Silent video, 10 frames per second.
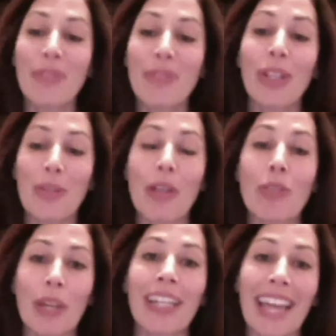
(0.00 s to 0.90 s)
really the best
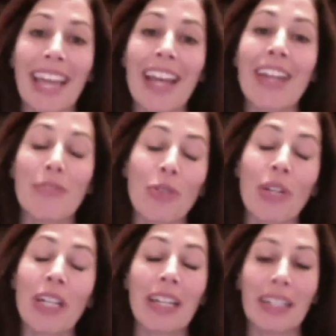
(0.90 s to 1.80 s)
way to gauge if you're
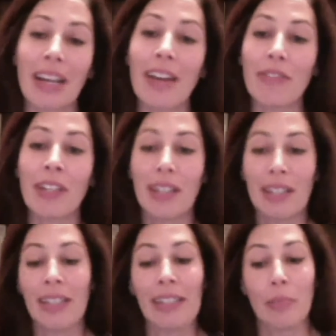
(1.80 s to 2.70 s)
drinking enough.
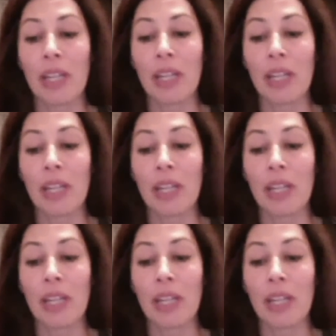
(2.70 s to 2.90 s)
Pee